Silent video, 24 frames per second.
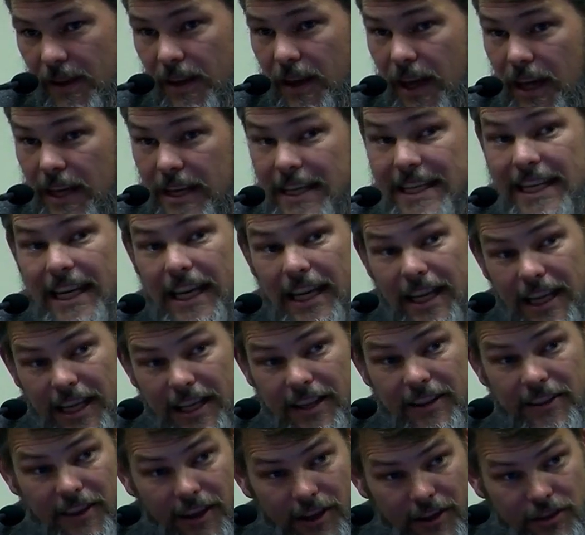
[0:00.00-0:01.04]
And
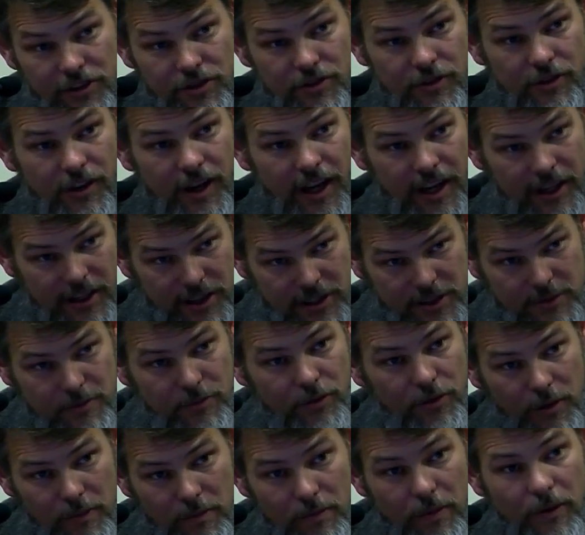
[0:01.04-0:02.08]
getting things right is
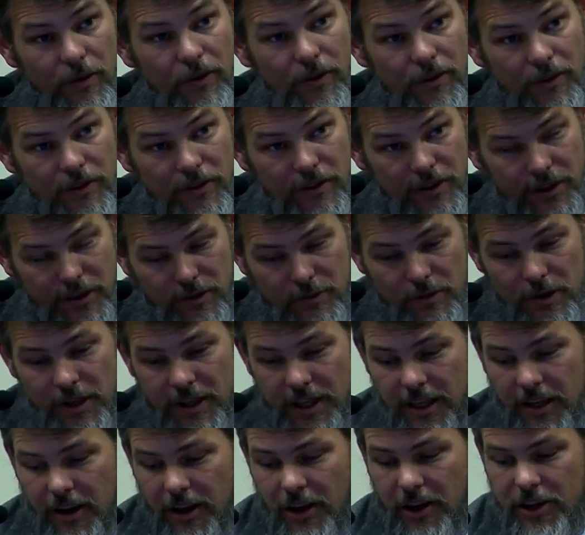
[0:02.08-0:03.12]
more important than
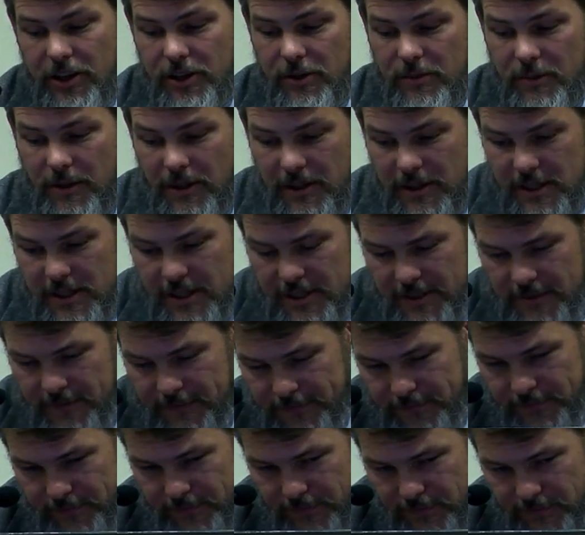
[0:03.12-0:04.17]
winning arguments.
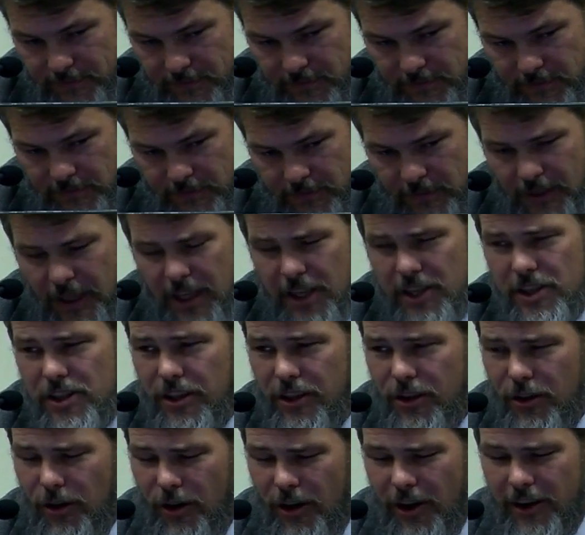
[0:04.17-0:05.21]
It's
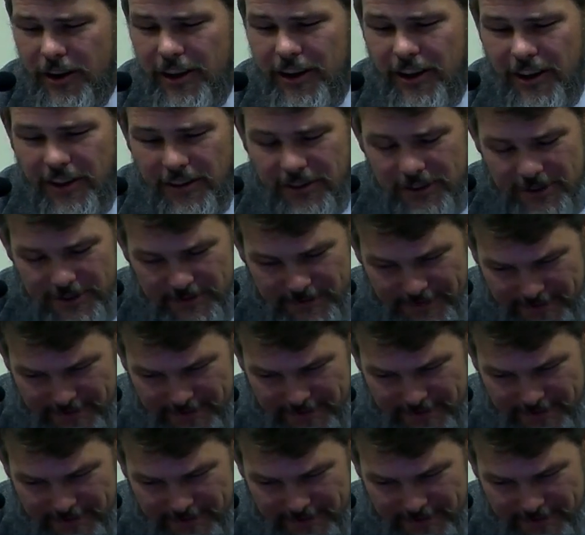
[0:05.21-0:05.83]
the Gorgias.